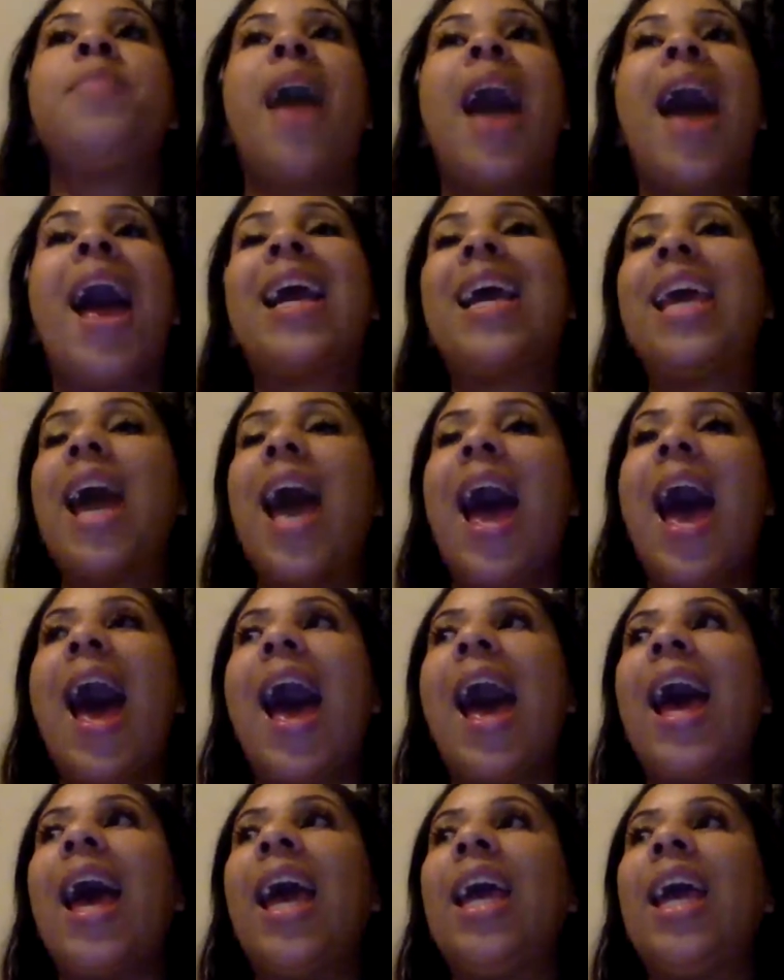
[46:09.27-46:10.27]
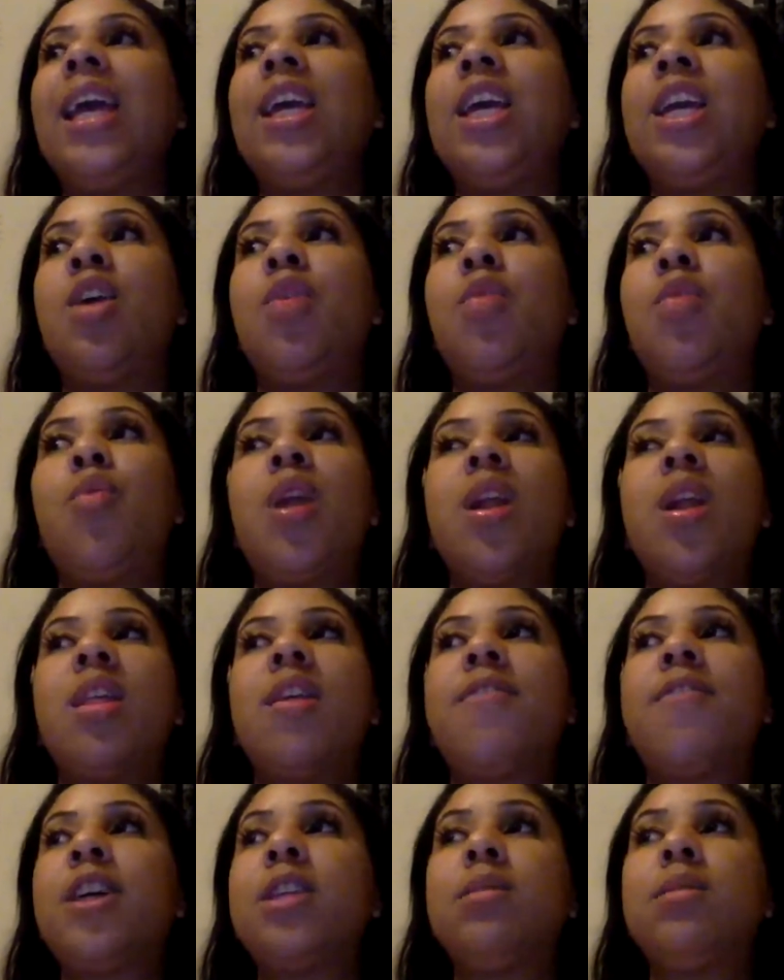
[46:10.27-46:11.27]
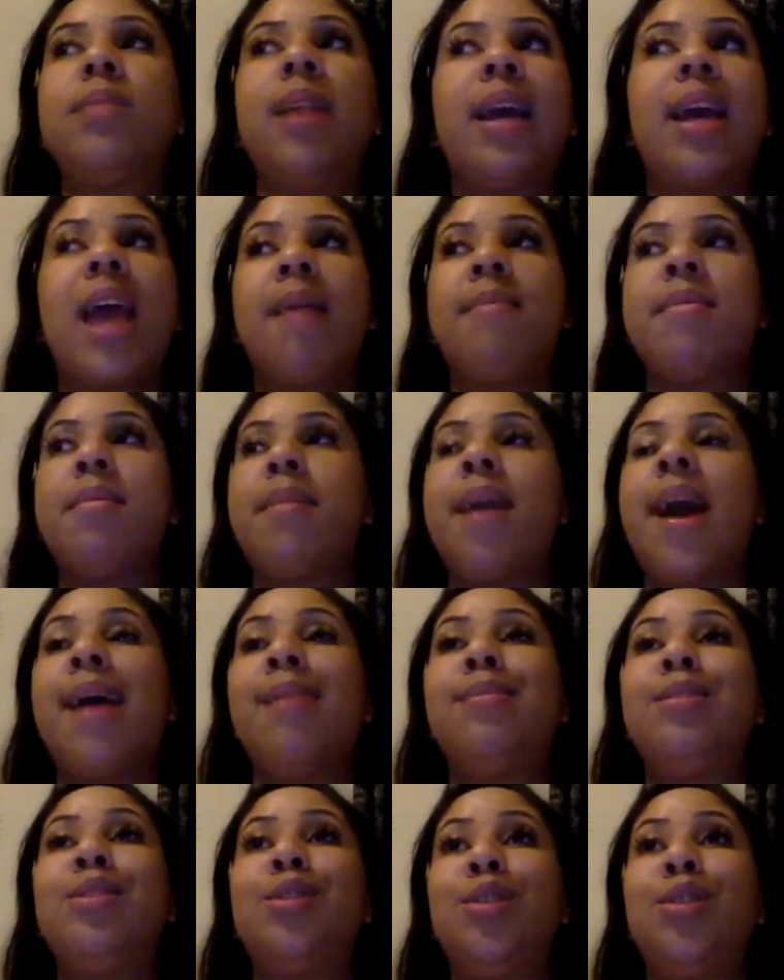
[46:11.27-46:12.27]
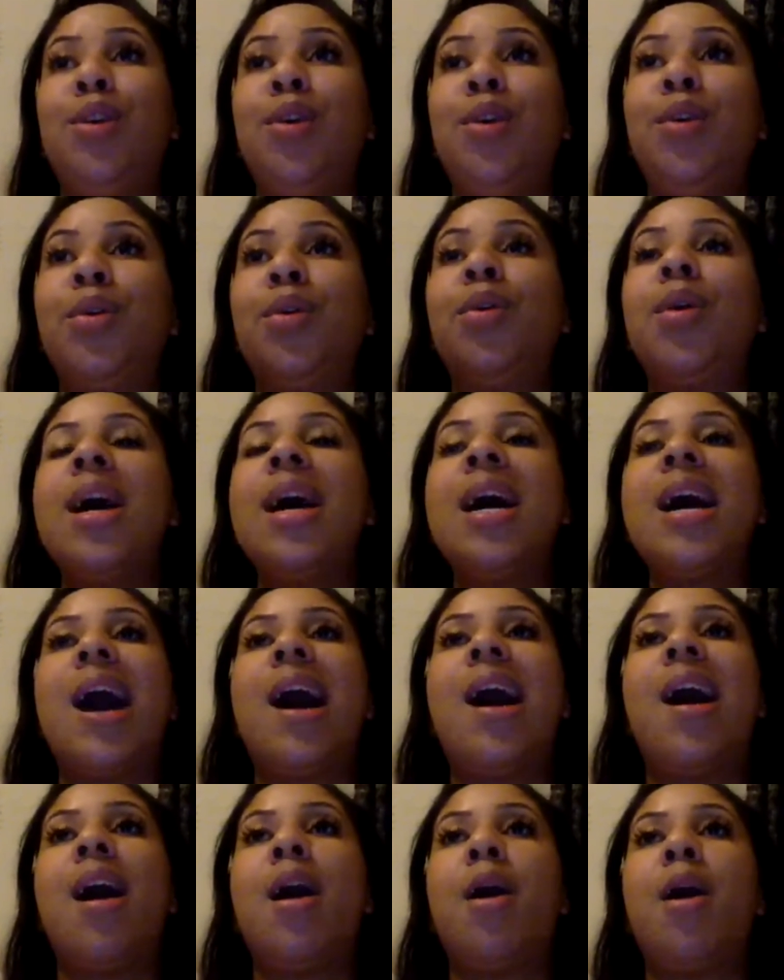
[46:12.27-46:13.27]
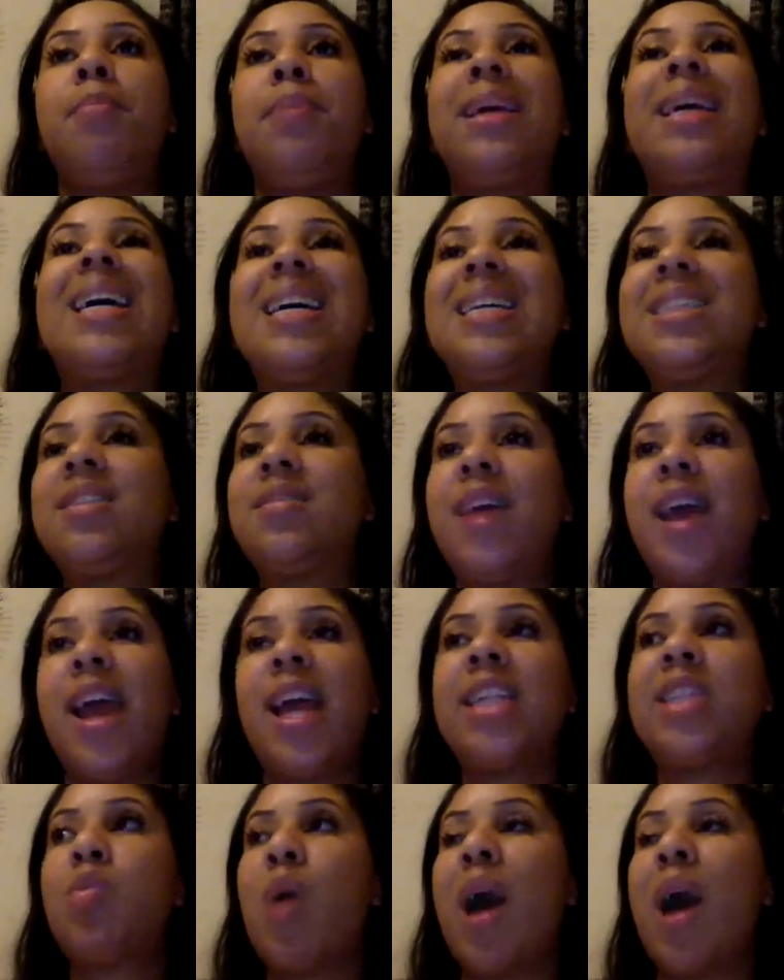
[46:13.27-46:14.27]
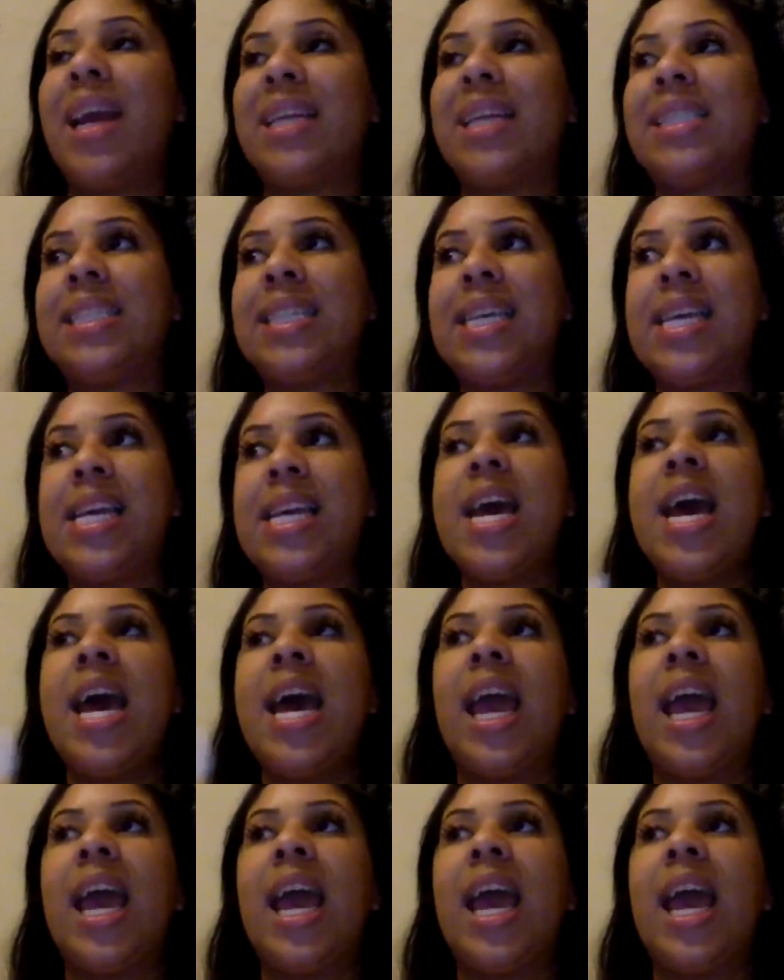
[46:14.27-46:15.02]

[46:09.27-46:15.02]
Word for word: I, I, you know, one of the first people that came to mind was you um, because of X, Y, and Z.